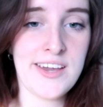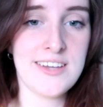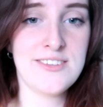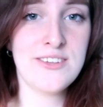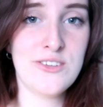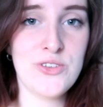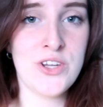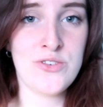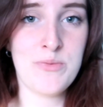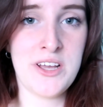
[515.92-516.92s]
guys, a little
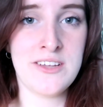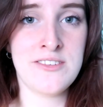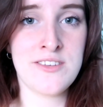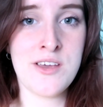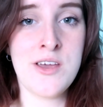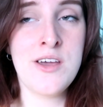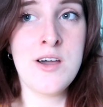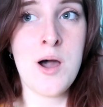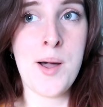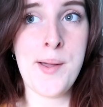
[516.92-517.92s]
change of plans.
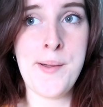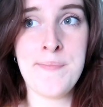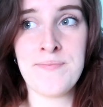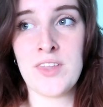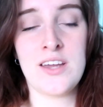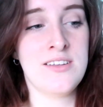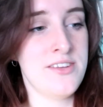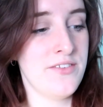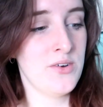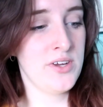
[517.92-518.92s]

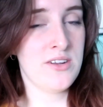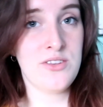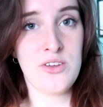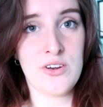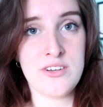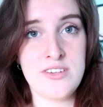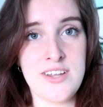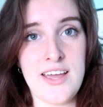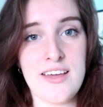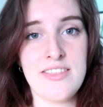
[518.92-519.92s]
Instead of going out to the garden
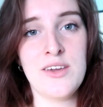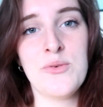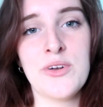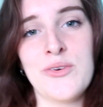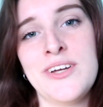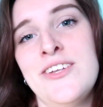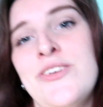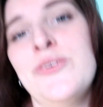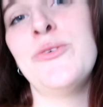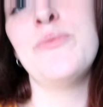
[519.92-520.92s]
today, I think we're going
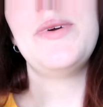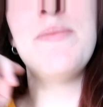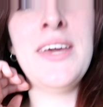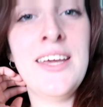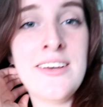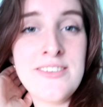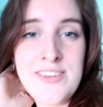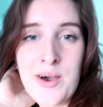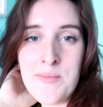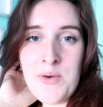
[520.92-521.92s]
to be making
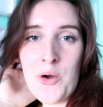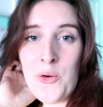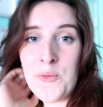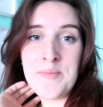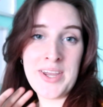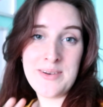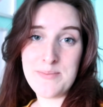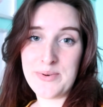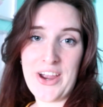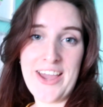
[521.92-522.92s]
some
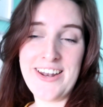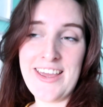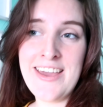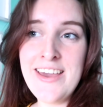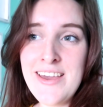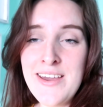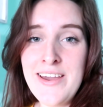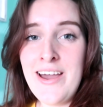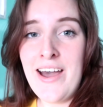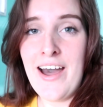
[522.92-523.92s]
homemade bread.
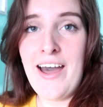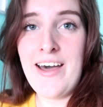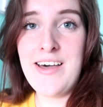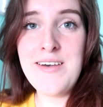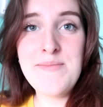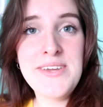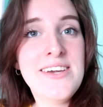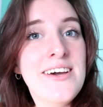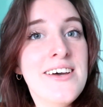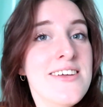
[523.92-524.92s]

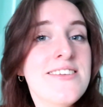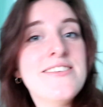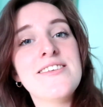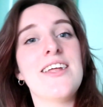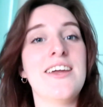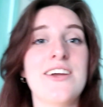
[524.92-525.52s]
Because, like